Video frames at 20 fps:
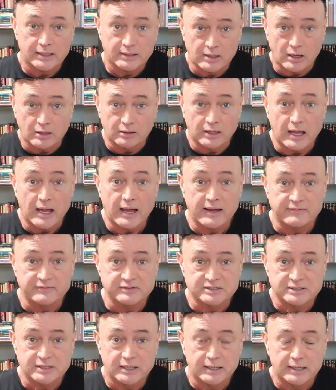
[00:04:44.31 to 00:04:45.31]
in our
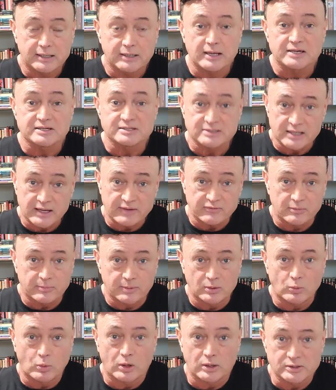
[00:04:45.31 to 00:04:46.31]
lives. It has never
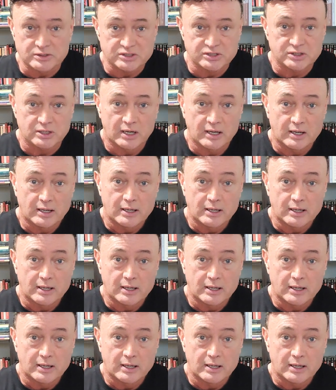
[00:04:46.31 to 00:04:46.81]
been worse.